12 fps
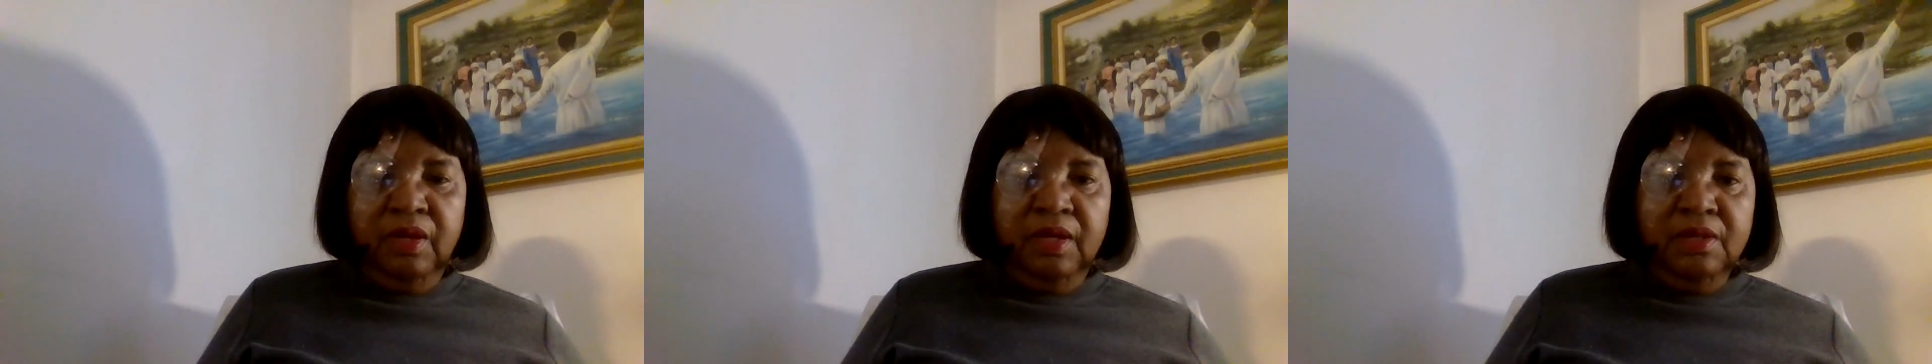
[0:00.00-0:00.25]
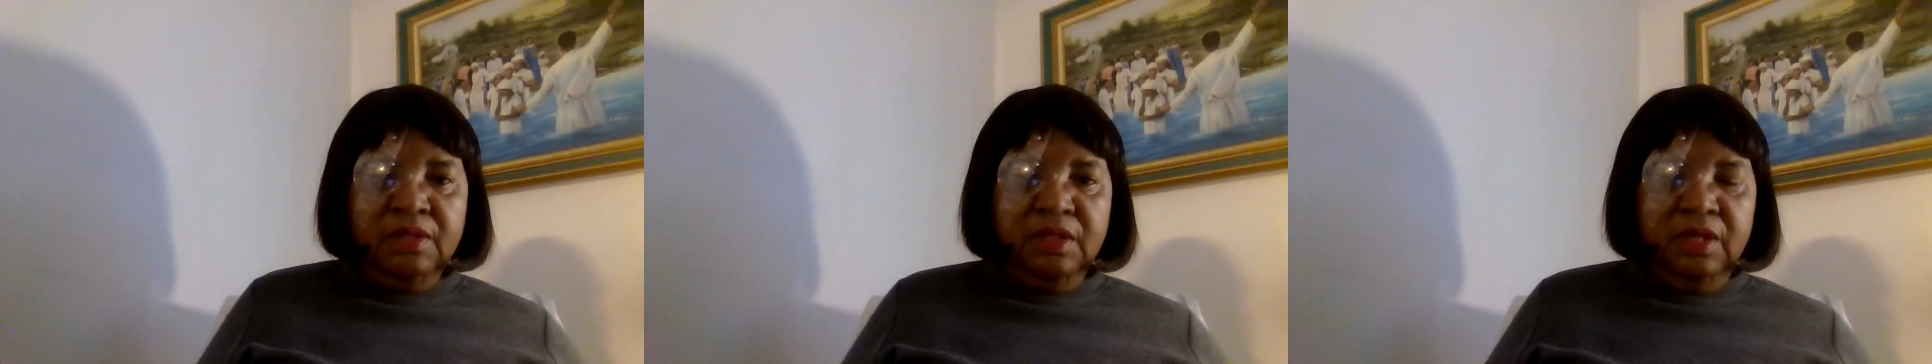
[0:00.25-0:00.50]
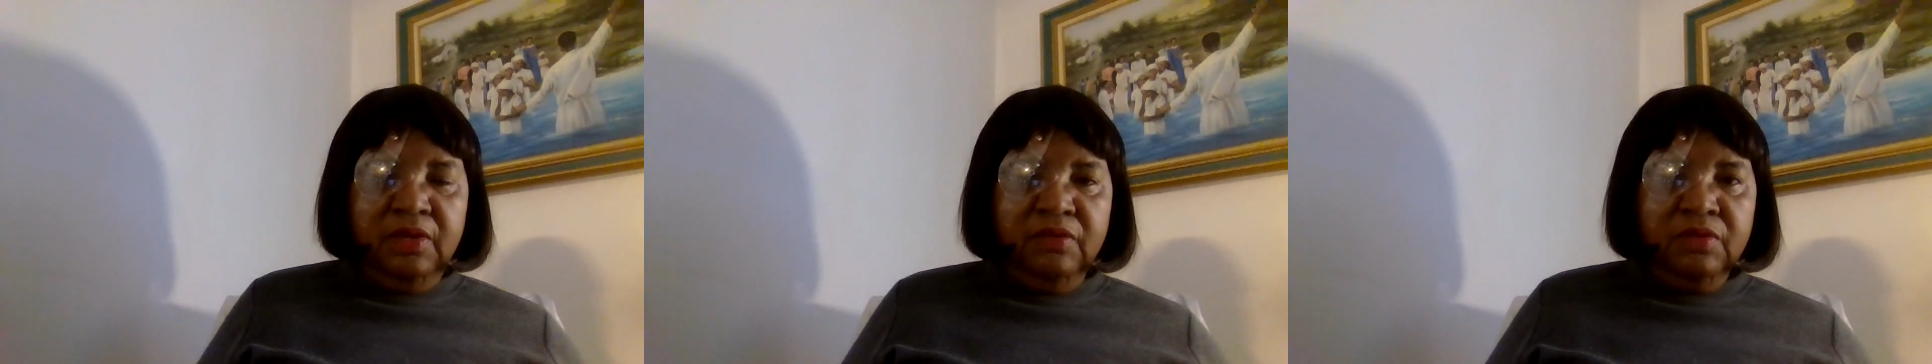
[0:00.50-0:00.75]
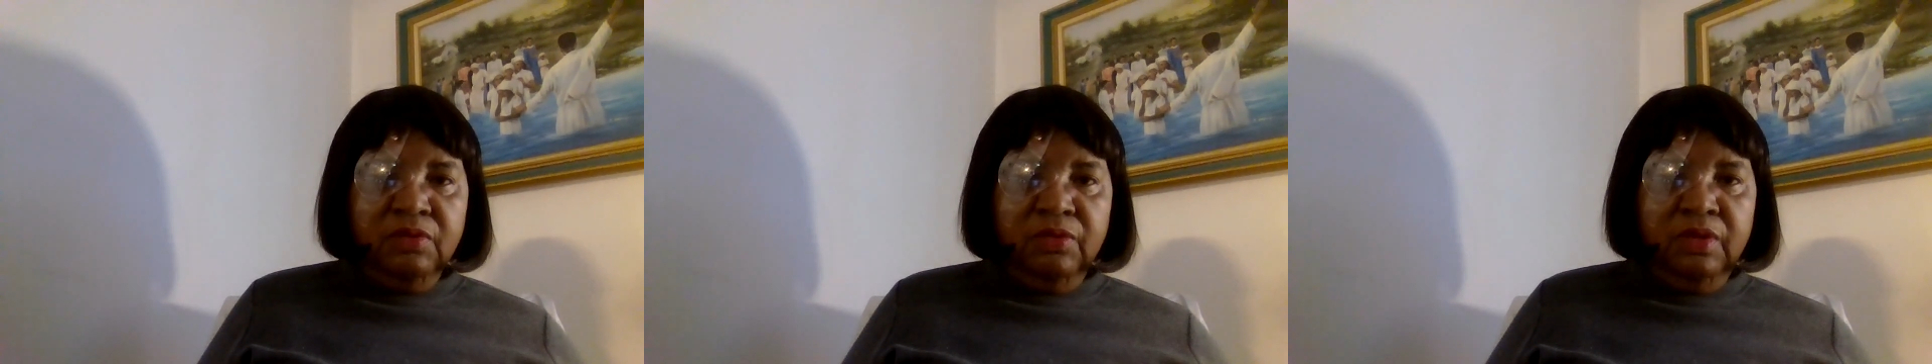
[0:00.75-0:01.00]
18,
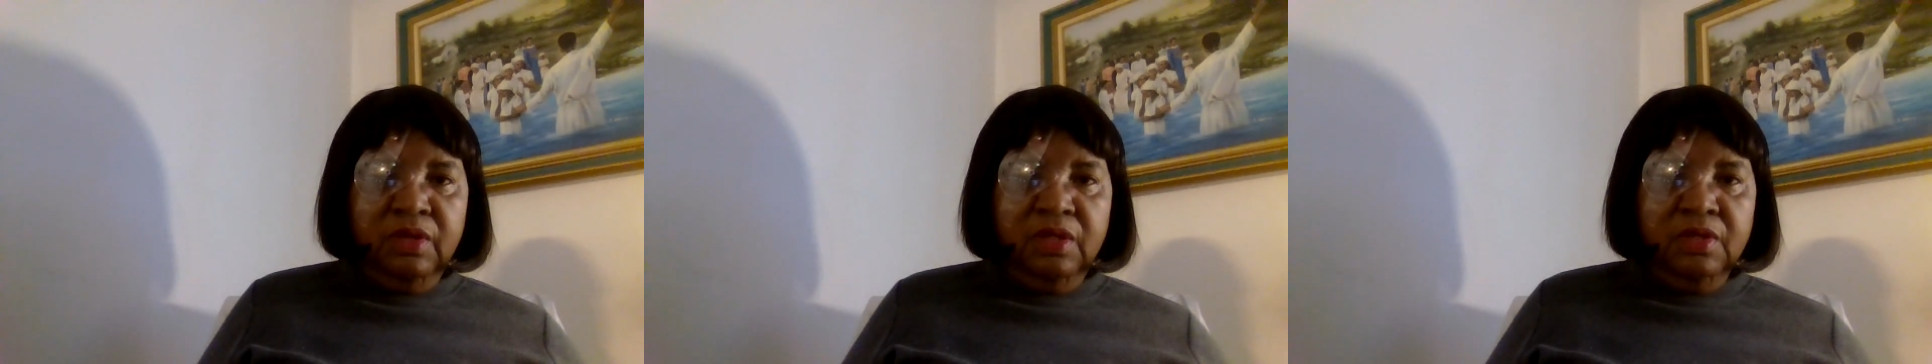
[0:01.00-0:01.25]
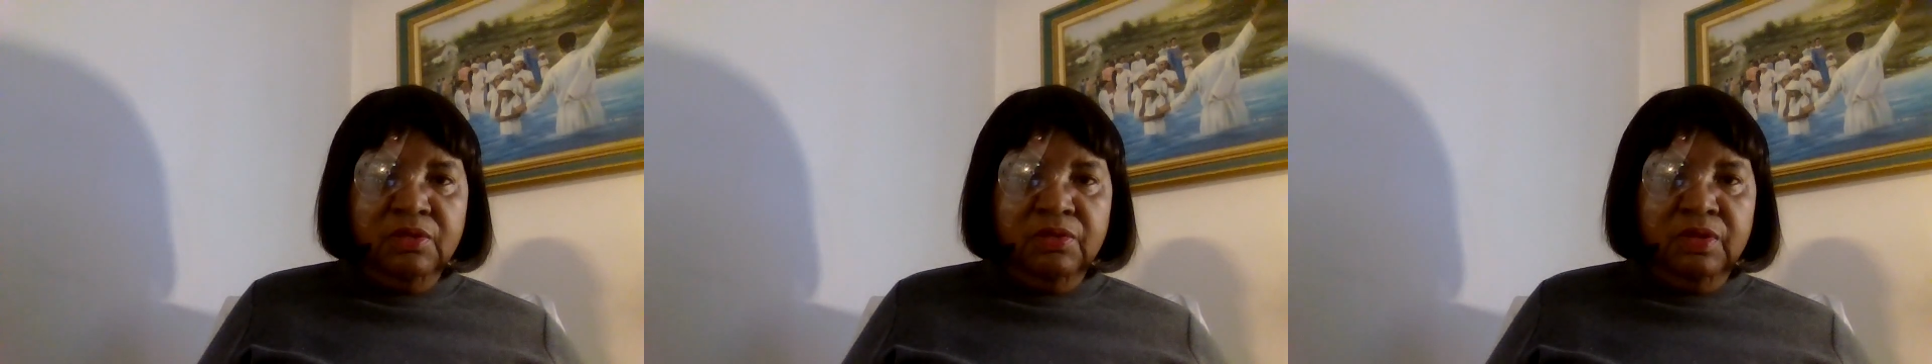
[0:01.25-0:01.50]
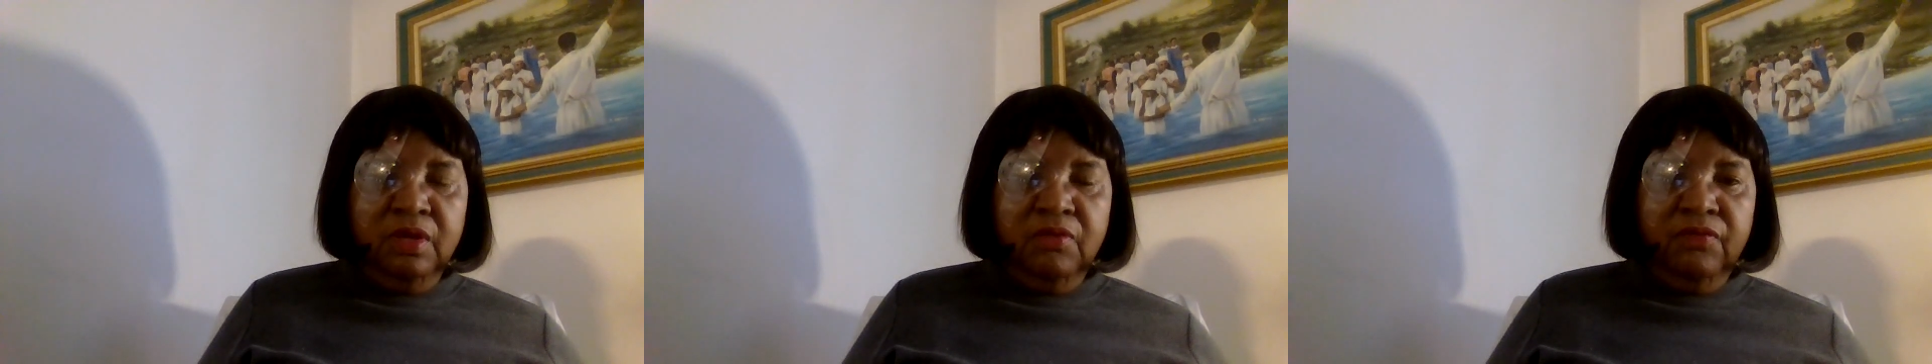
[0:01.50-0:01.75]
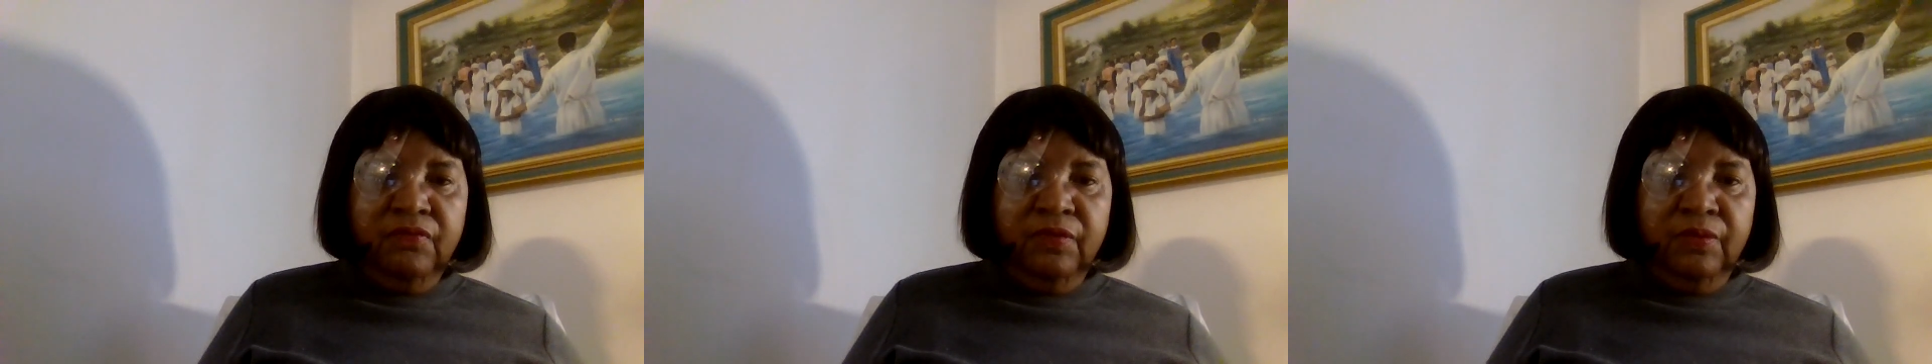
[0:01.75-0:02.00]

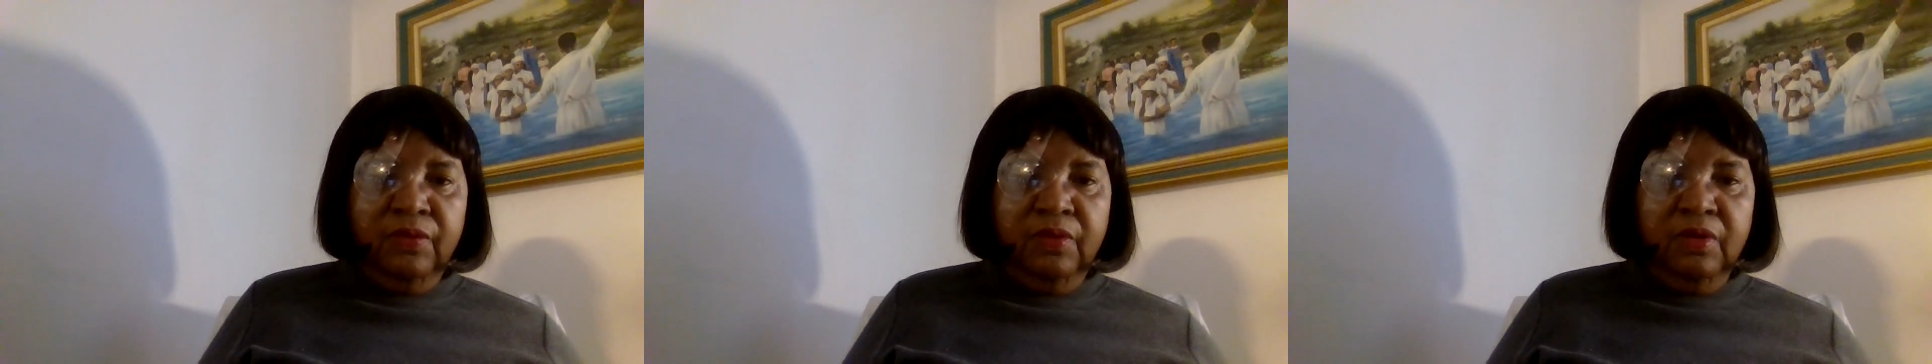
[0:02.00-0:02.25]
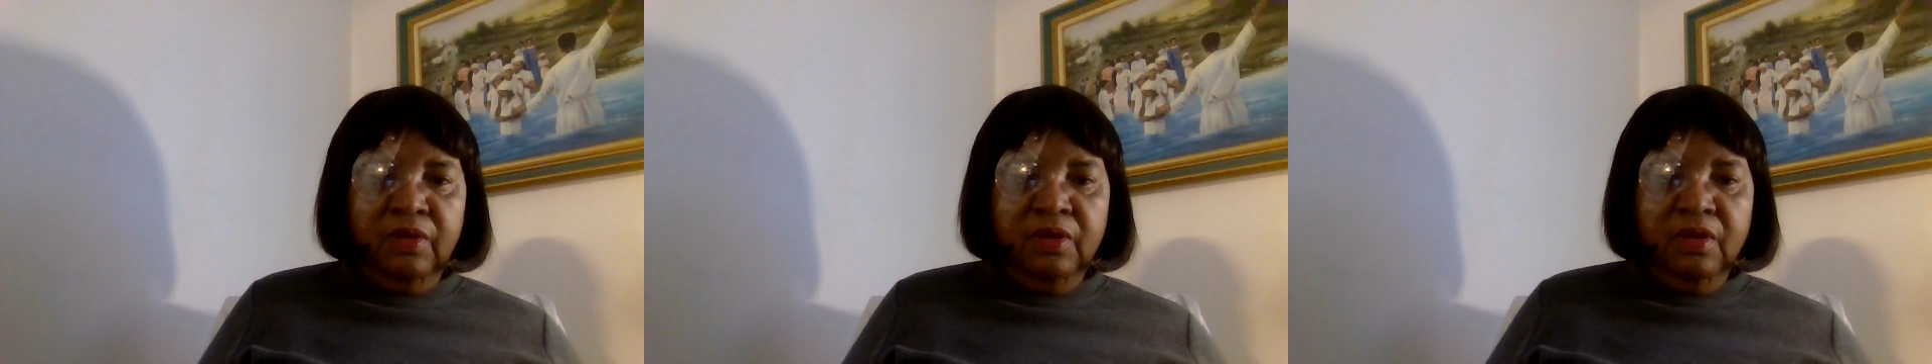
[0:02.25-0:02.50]
2024.